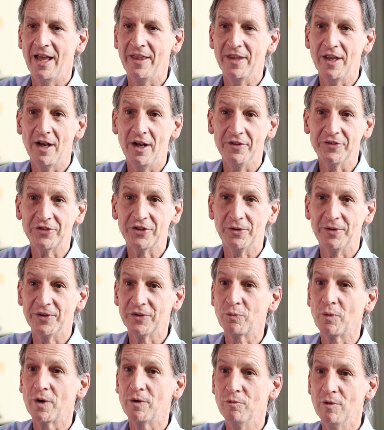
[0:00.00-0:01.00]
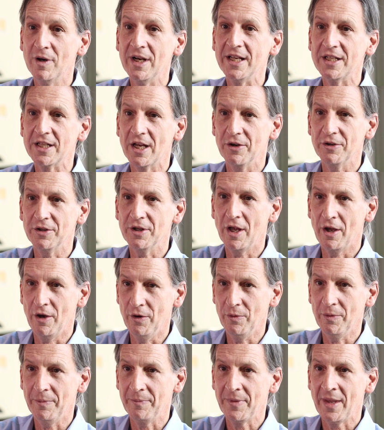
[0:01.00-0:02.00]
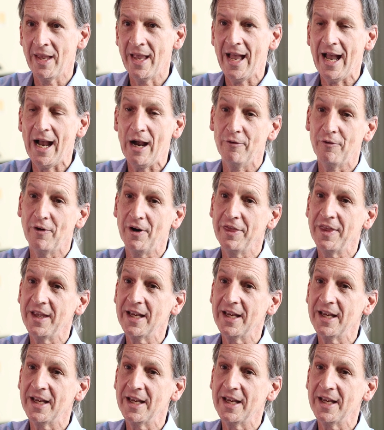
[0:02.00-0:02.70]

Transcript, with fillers: And the answer is we really don't know. However, I